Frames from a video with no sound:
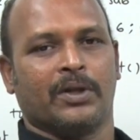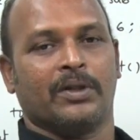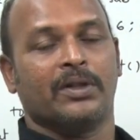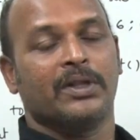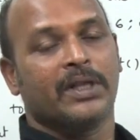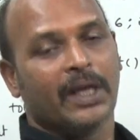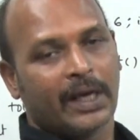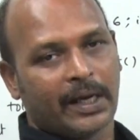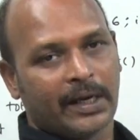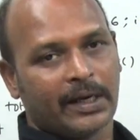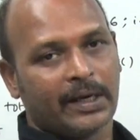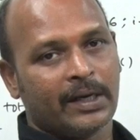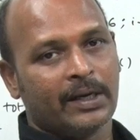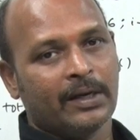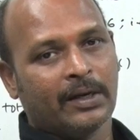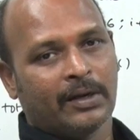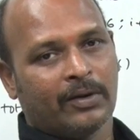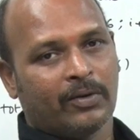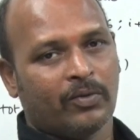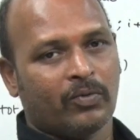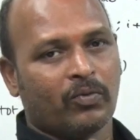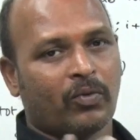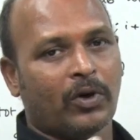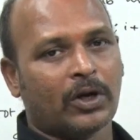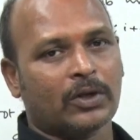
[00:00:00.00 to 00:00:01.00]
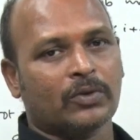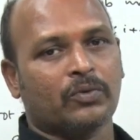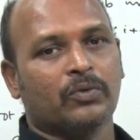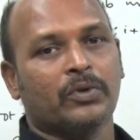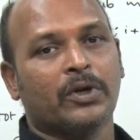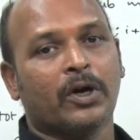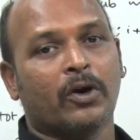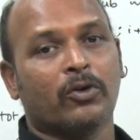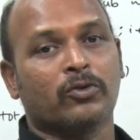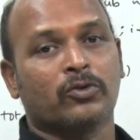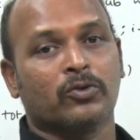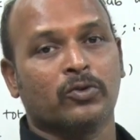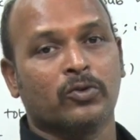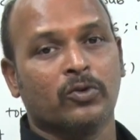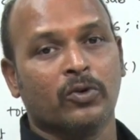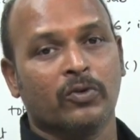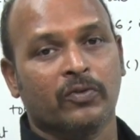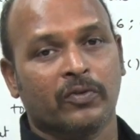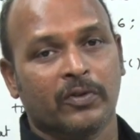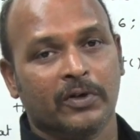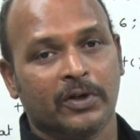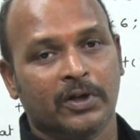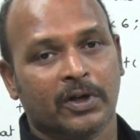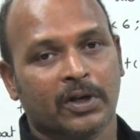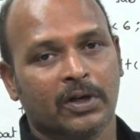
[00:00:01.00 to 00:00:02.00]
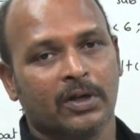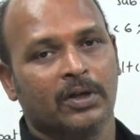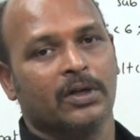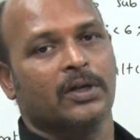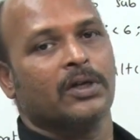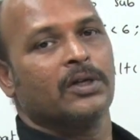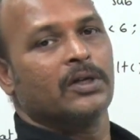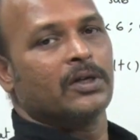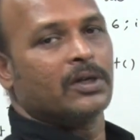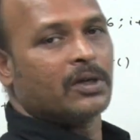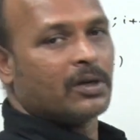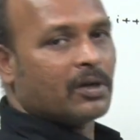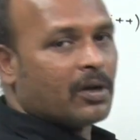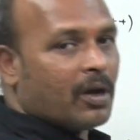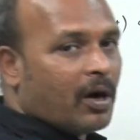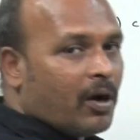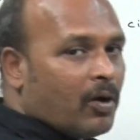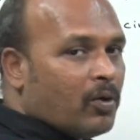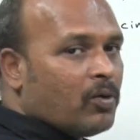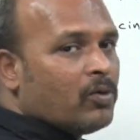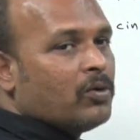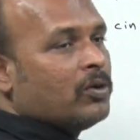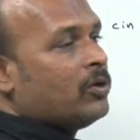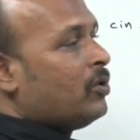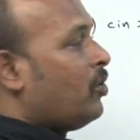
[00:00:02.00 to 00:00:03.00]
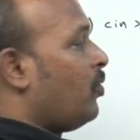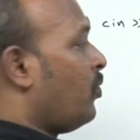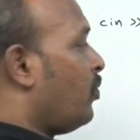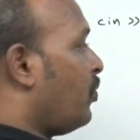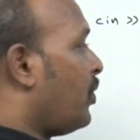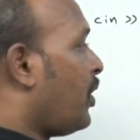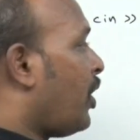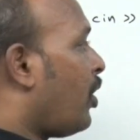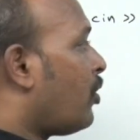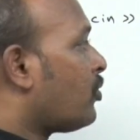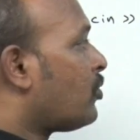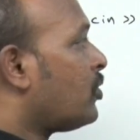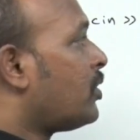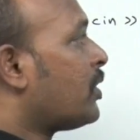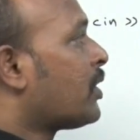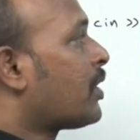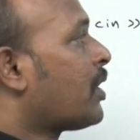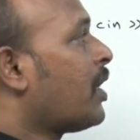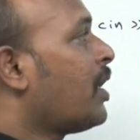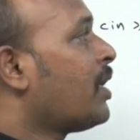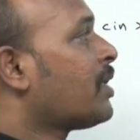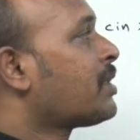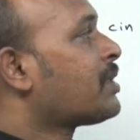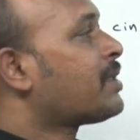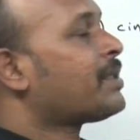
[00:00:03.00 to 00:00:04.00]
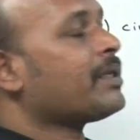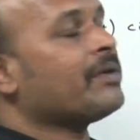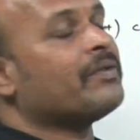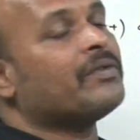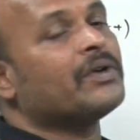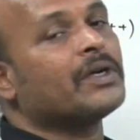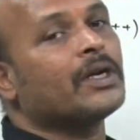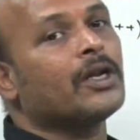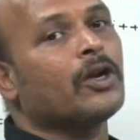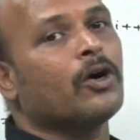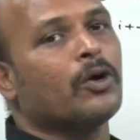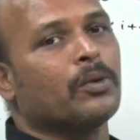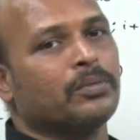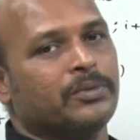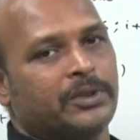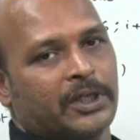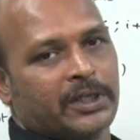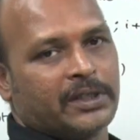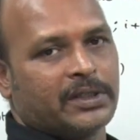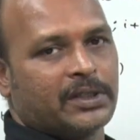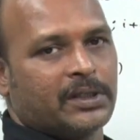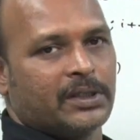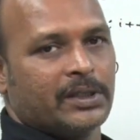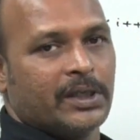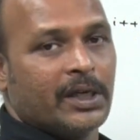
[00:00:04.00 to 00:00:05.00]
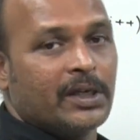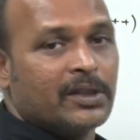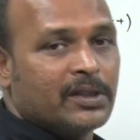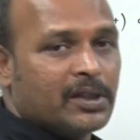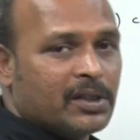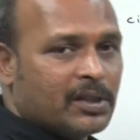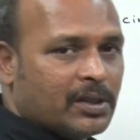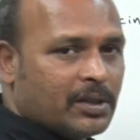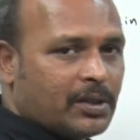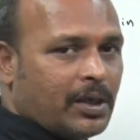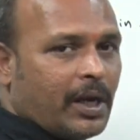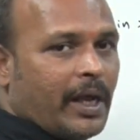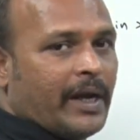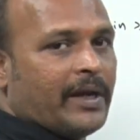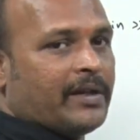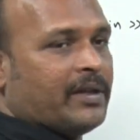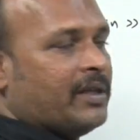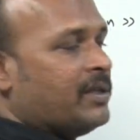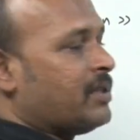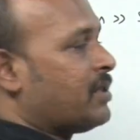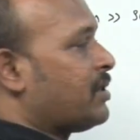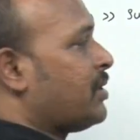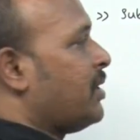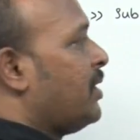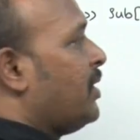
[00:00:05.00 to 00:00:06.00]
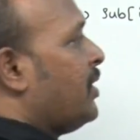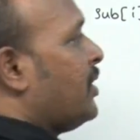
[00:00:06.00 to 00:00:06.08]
Then what we have to go for? Now we have to declare several objects like this: